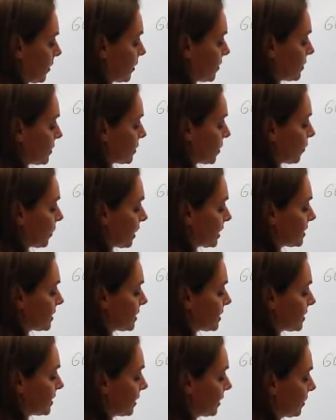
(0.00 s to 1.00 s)
So
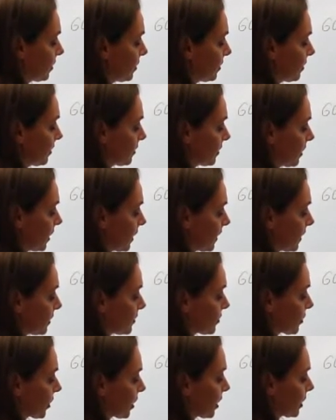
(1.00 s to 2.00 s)
consider that
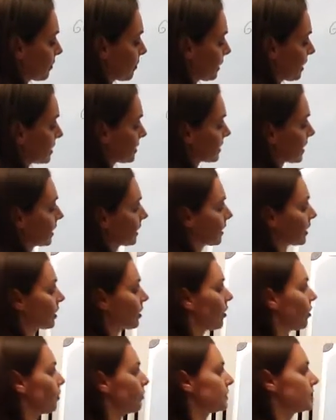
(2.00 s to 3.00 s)
you're going to be setting a
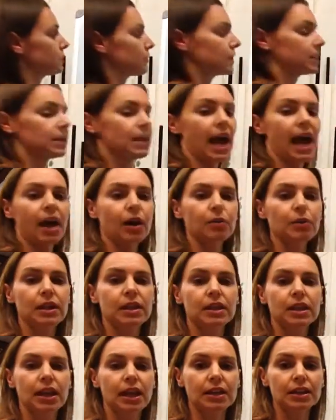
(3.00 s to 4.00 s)
goal between now and
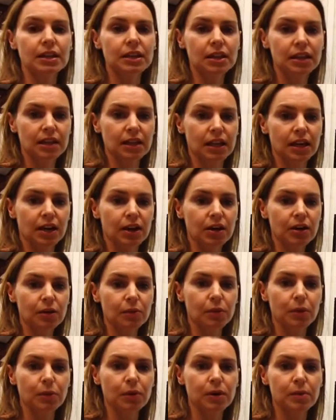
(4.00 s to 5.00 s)
the end of the year.
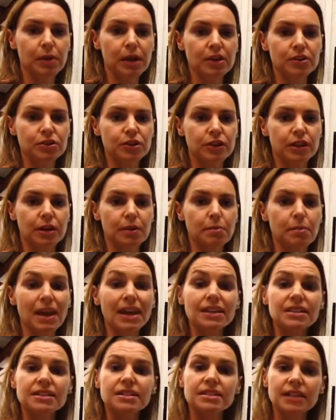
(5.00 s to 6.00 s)
We want to make sure that it
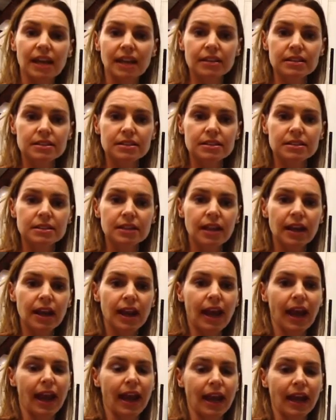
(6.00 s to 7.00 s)
makes sense
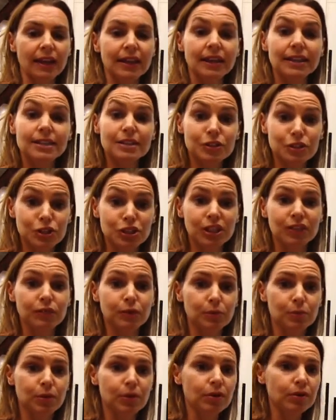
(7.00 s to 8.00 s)
and that it's
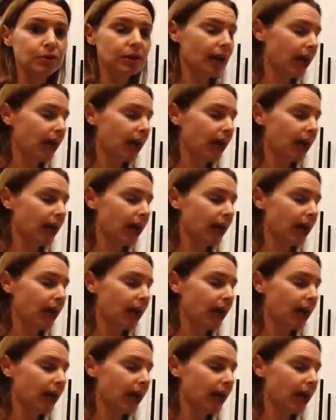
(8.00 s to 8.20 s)
achievable.